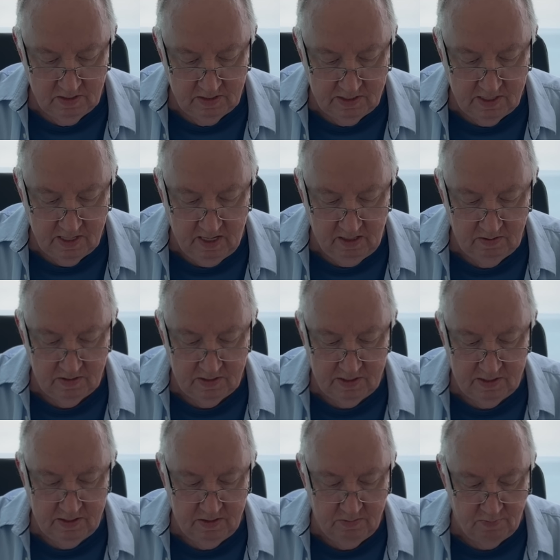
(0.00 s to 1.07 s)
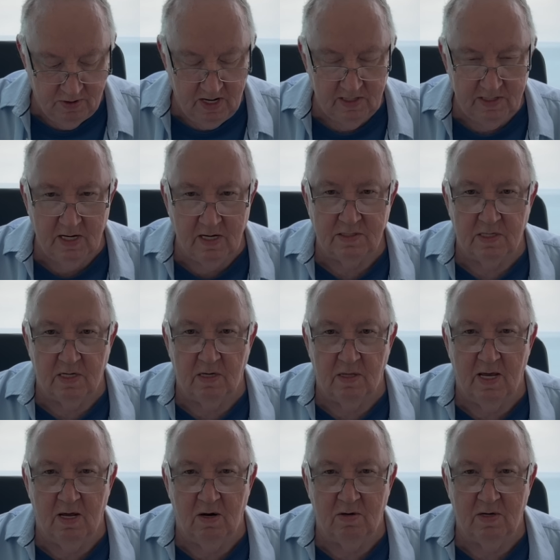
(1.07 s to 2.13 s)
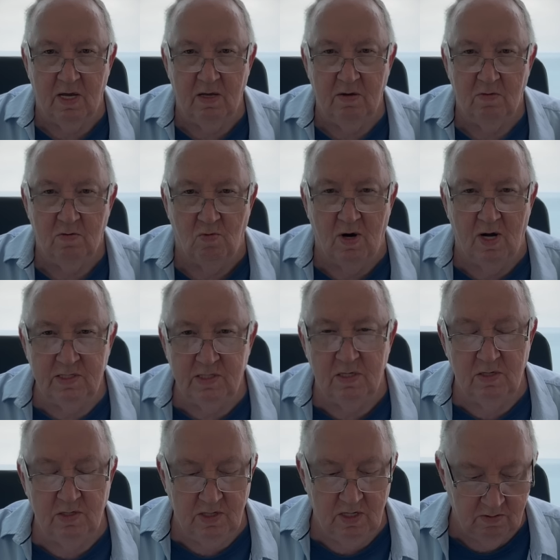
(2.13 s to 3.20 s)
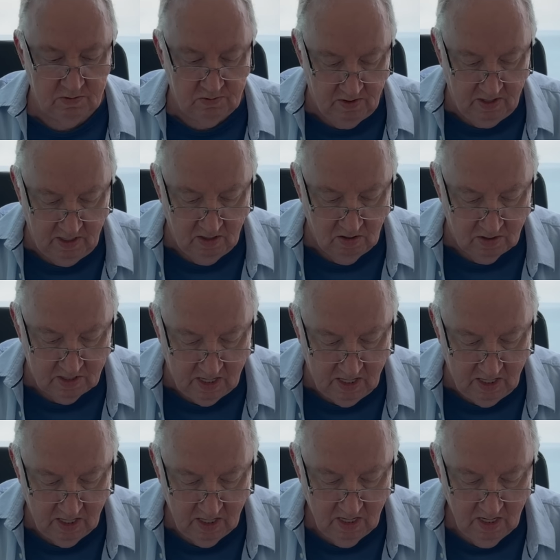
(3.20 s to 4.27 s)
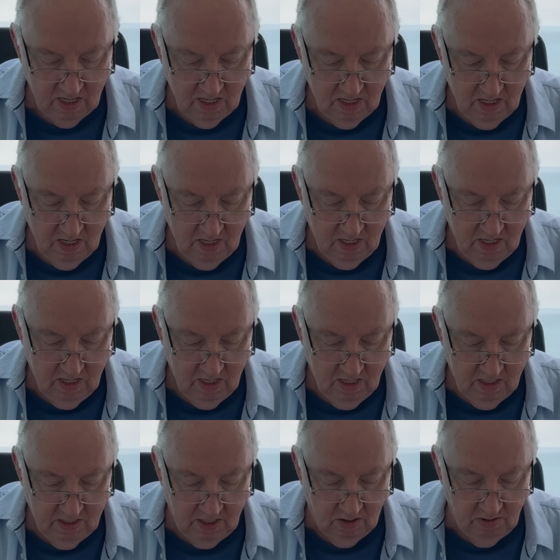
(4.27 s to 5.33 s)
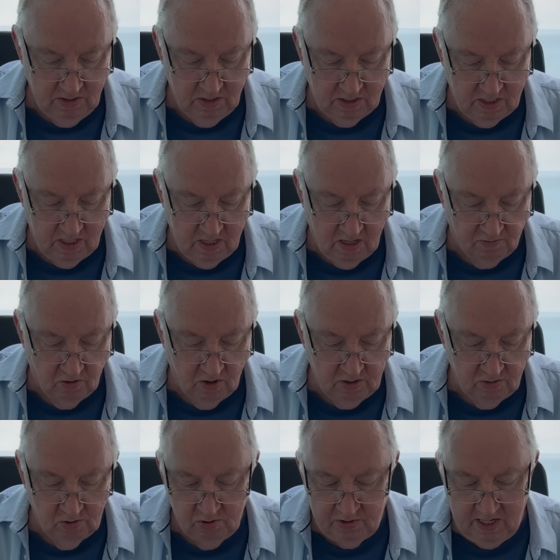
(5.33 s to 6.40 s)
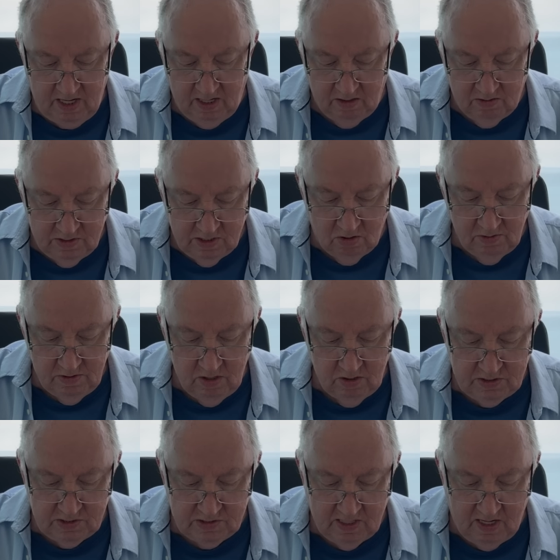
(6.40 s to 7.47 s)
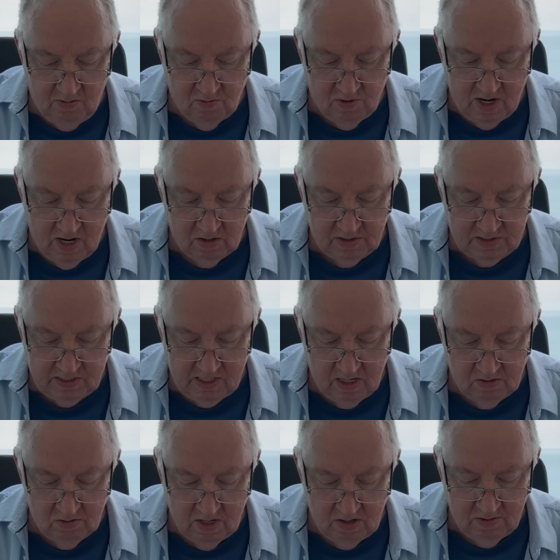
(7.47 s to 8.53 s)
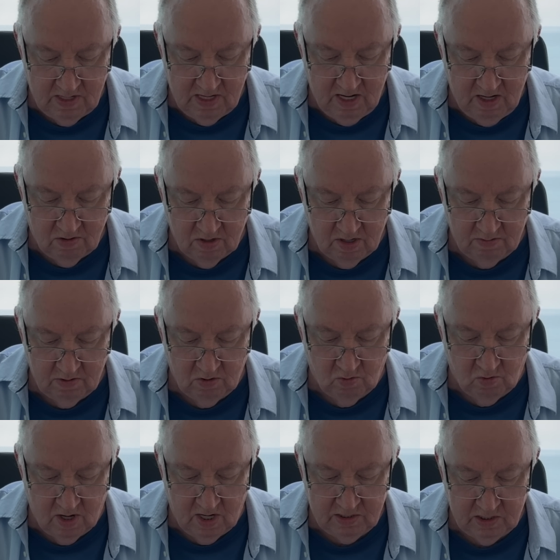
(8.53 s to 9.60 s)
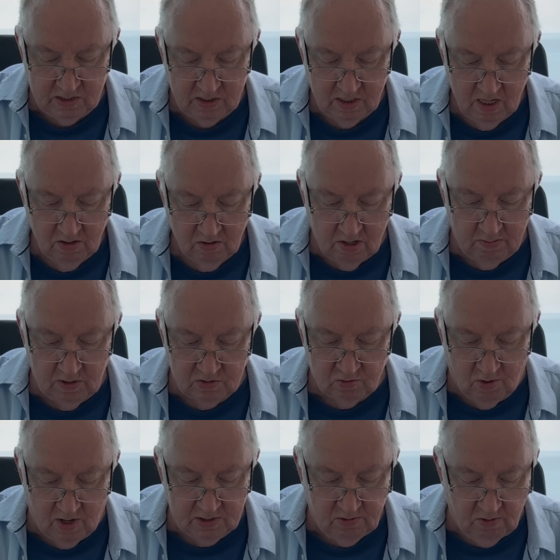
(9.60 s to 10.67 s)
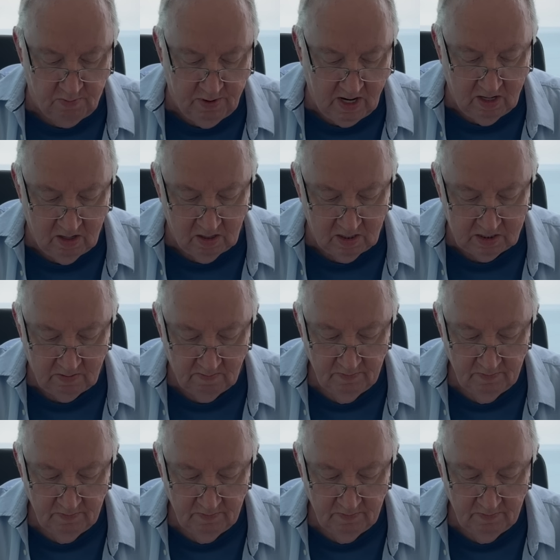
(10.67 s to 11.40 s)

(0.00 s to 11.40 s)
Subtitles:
pay attention to that, okay? Watch Jim's video, okay? Avoid routine. Don't use the same route or schedule every day. Criminals watch for patterns.